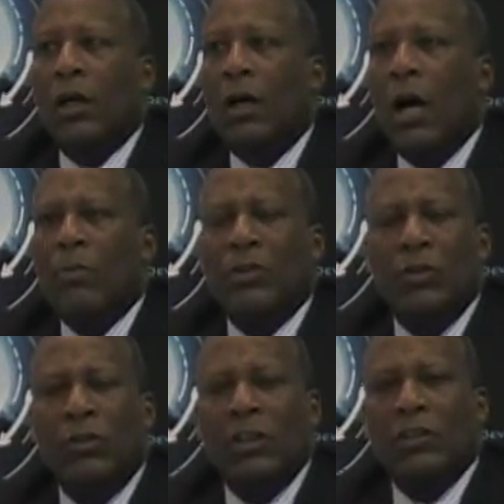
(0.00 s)

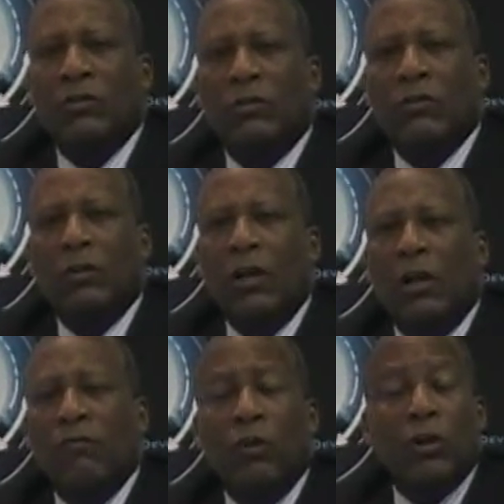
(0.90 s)
opportunities
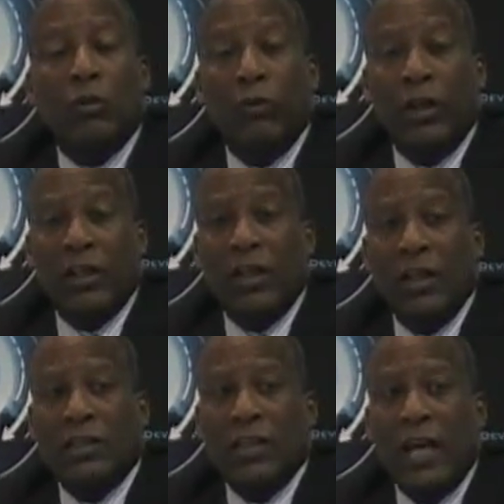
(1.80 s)
for career
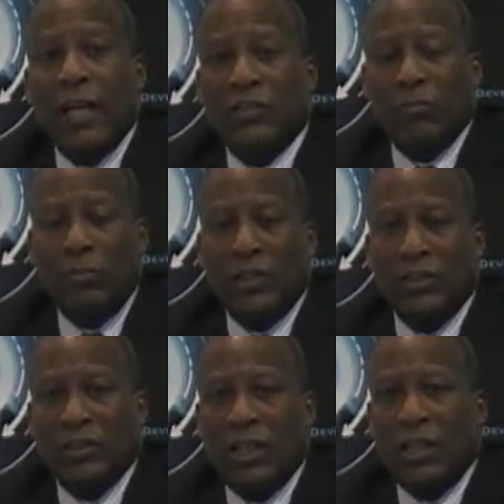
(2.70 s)
contacts or
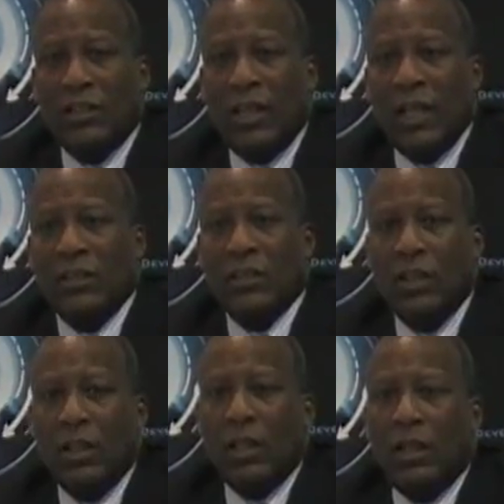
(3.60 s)
business contacts
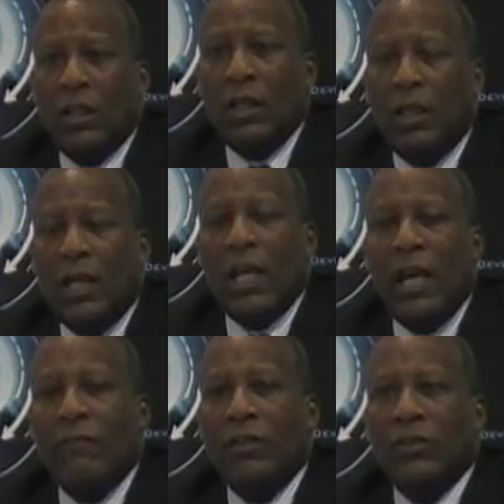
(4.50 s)
and that
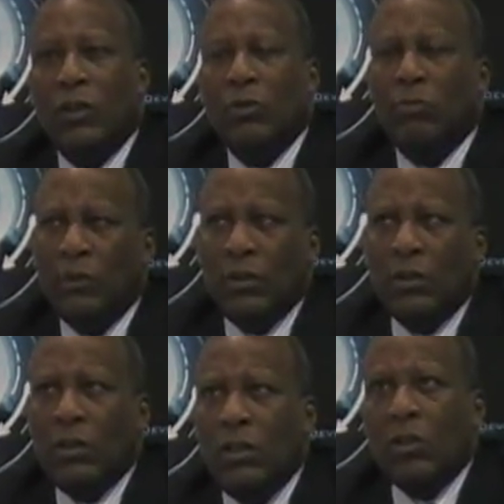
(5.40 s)
handy. So,
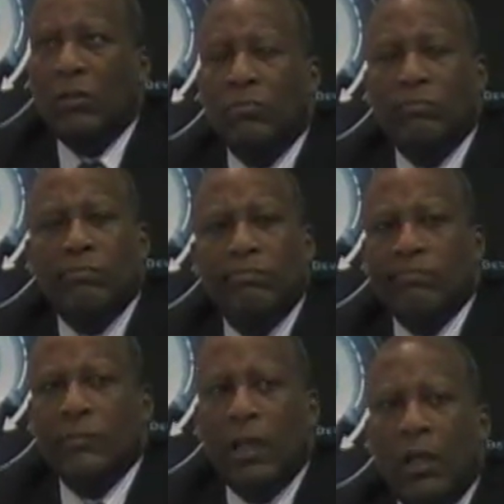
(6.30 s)
you know,
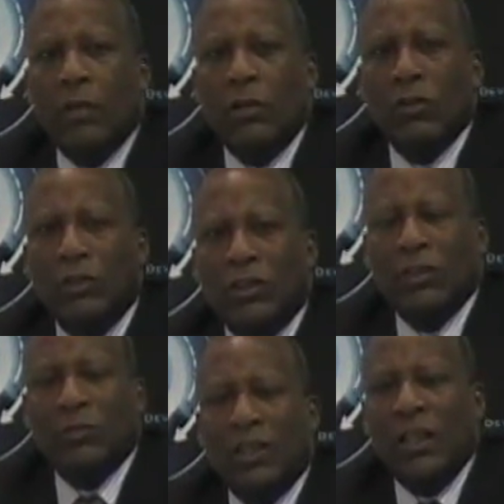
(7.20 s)
those are
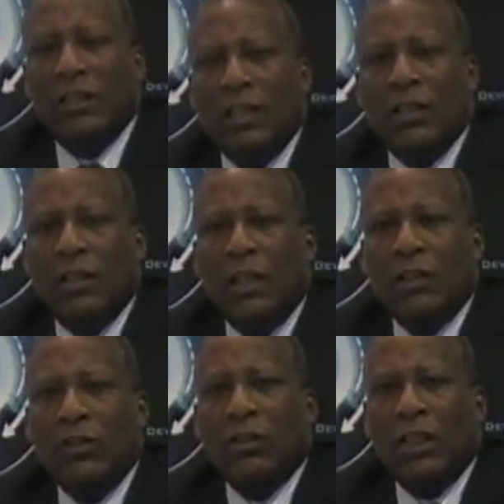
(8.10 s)
some things that
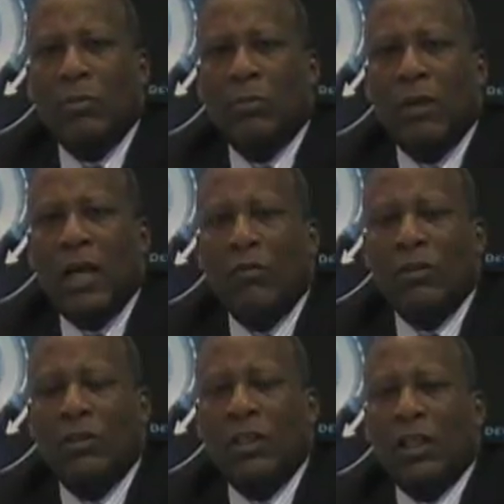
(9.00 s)
you can keep in mind
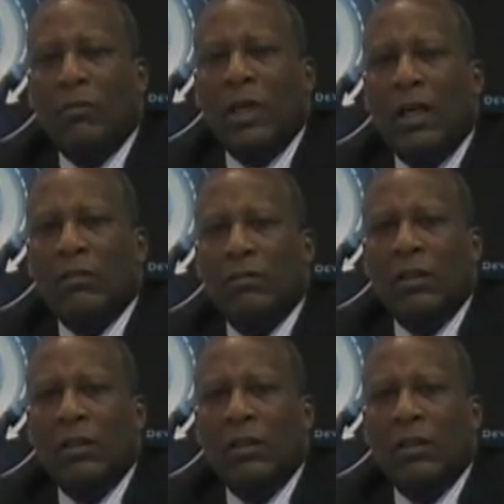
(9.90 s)
when you think about